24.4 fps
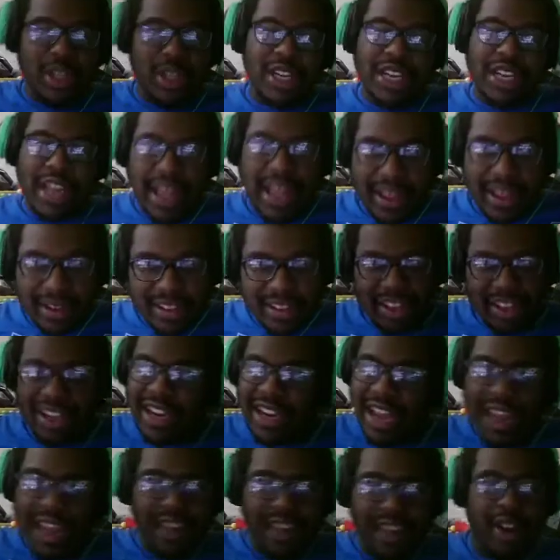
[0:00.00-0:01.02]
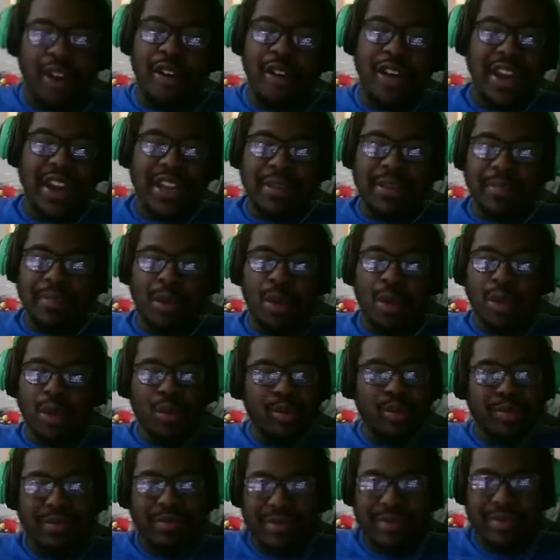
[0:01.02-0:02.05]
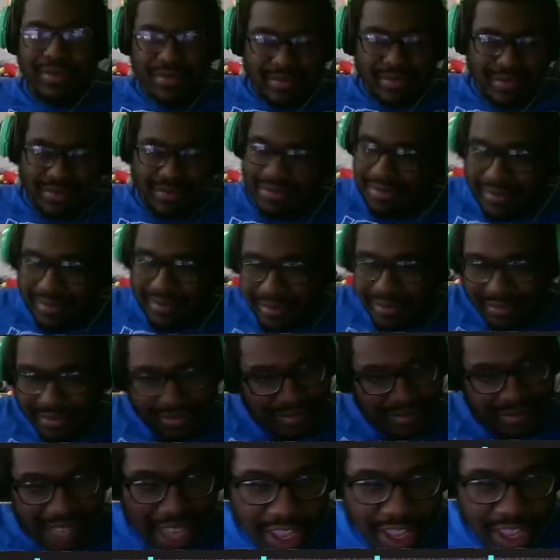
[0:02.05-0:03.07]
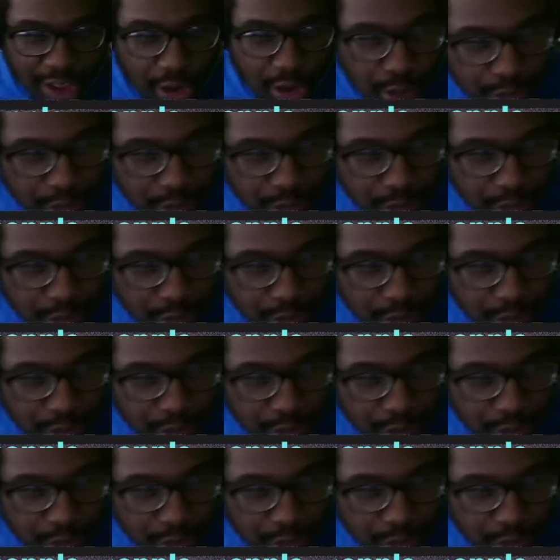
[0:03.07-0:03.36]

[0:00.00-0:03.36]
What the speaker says: at that already. Boom. KO.